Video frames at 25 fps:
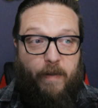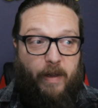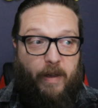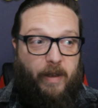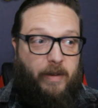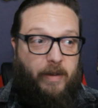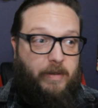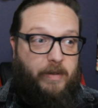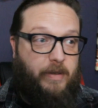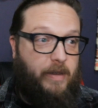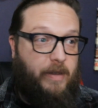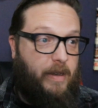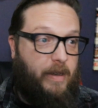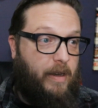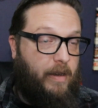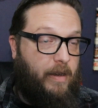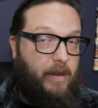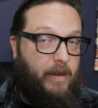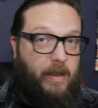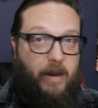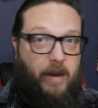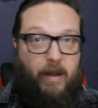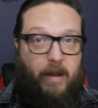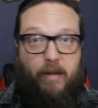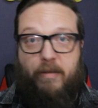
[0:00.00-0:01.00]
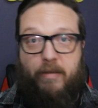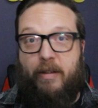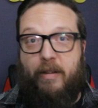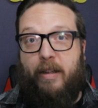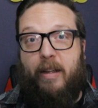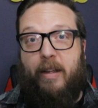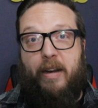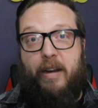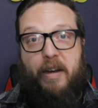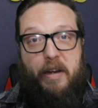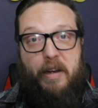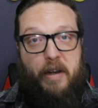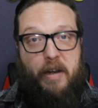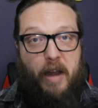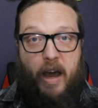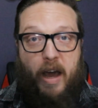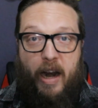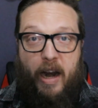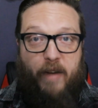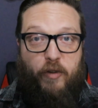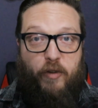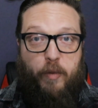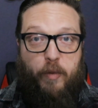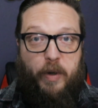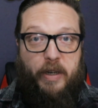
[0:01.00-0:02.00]
And, you know,
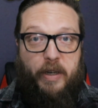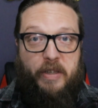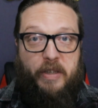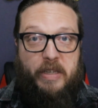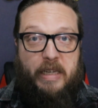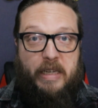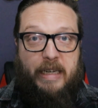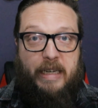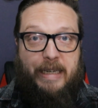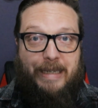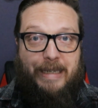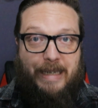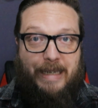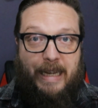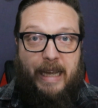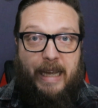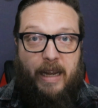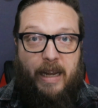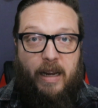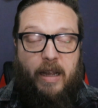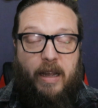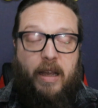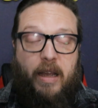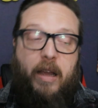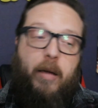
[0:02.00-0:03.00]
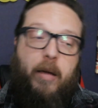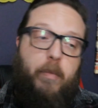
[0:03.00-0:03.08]
not everybody's gonna dig it,